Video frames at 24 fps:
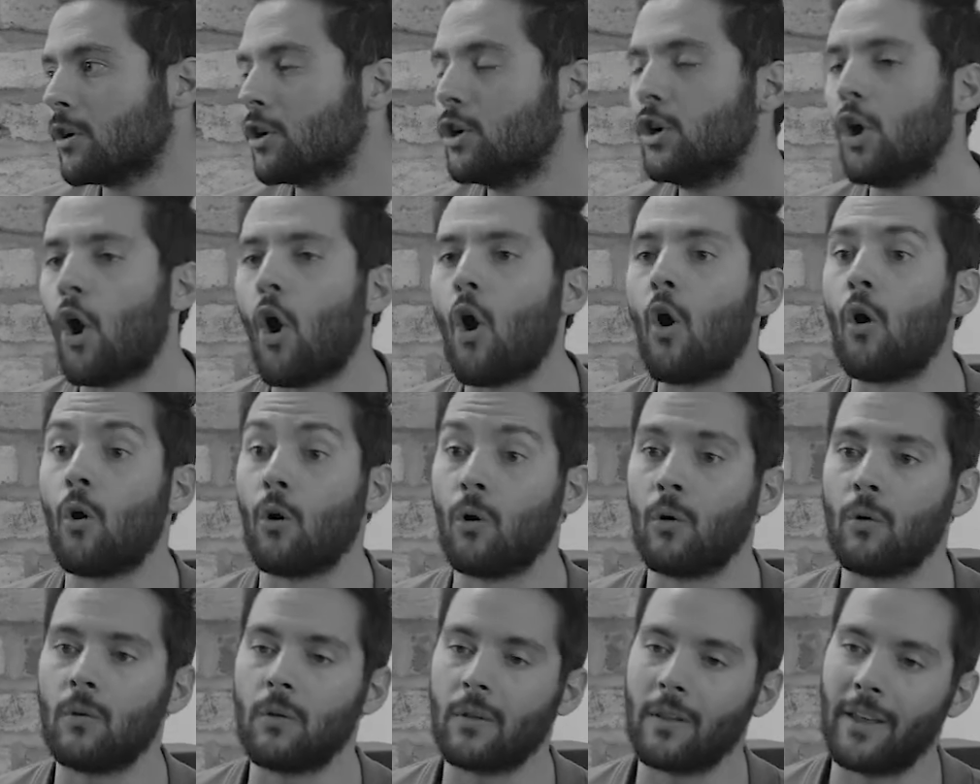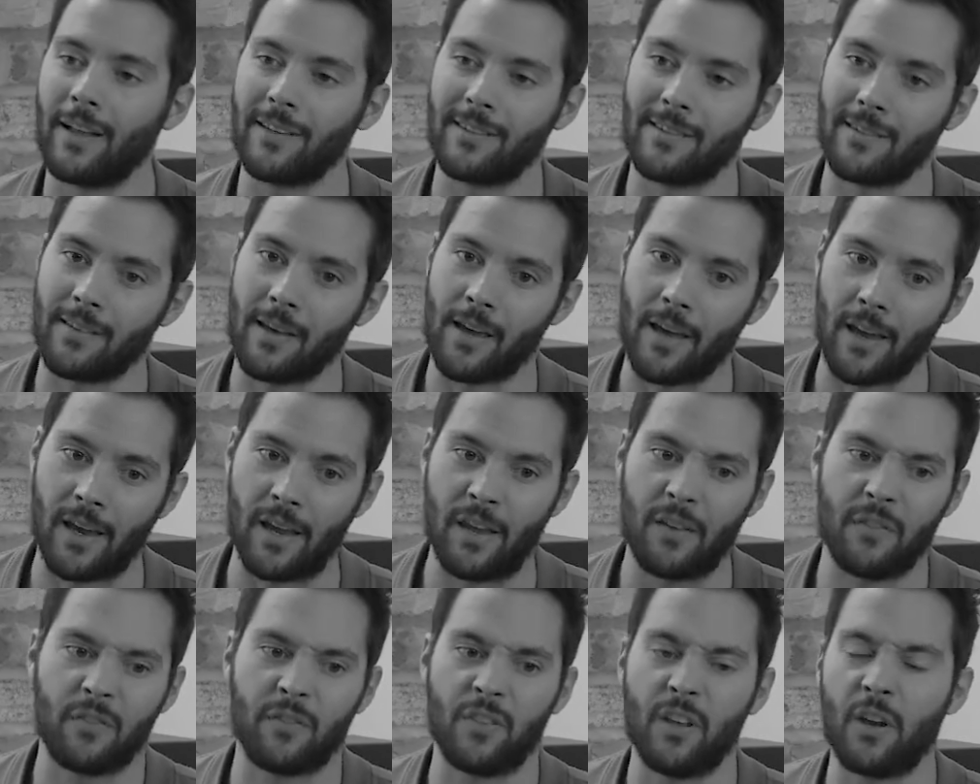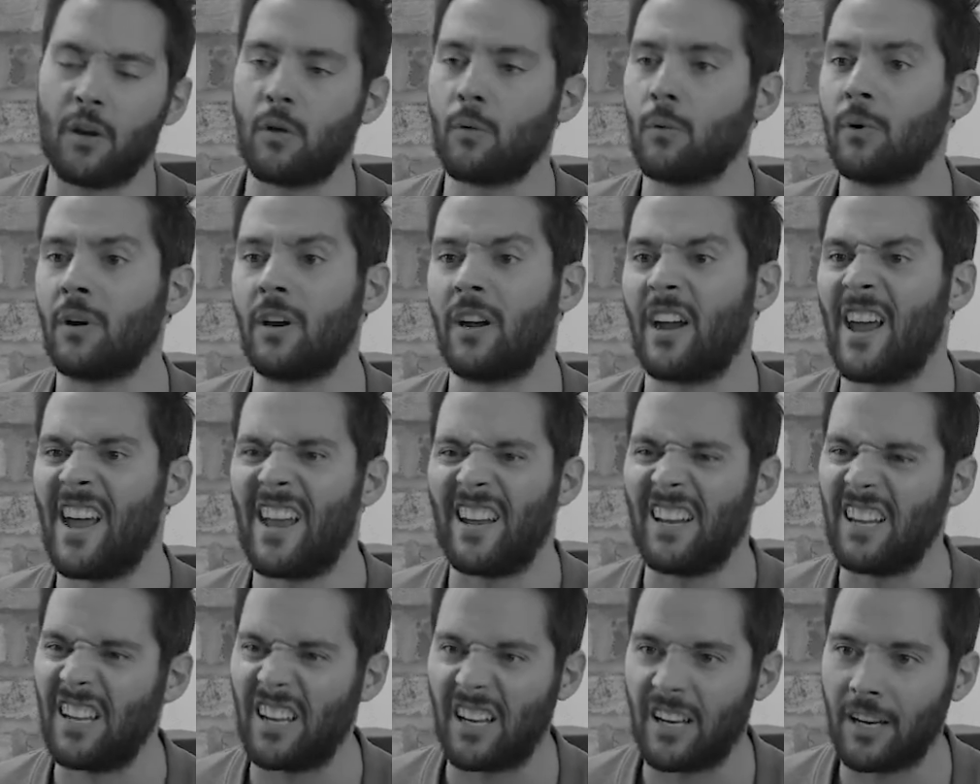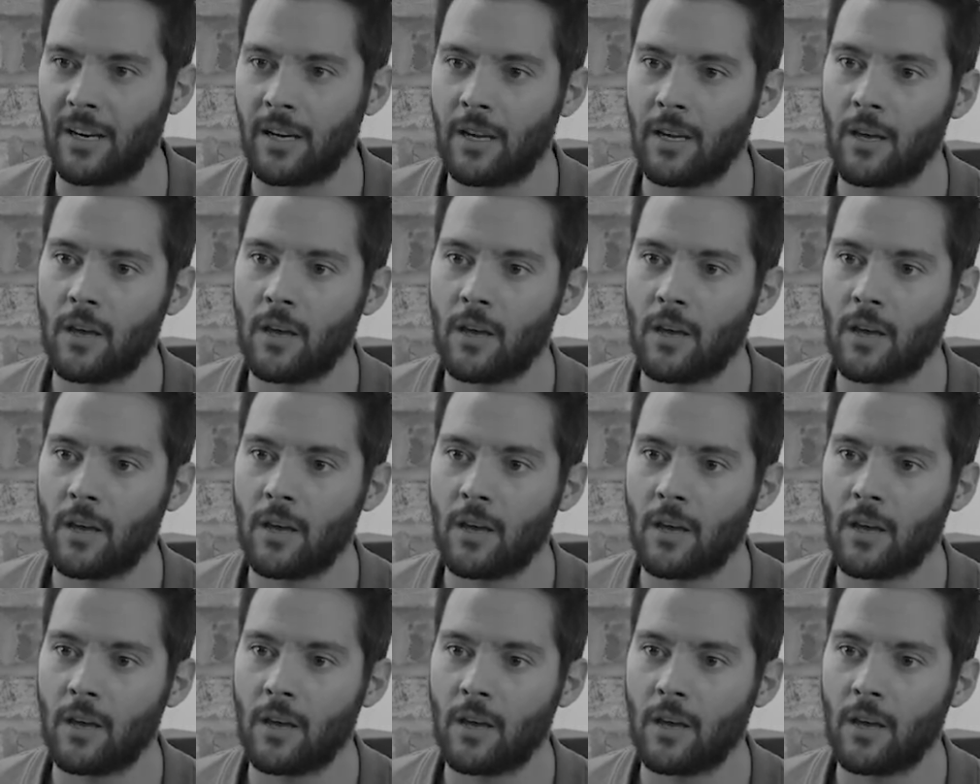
goal, let's say, if there were any,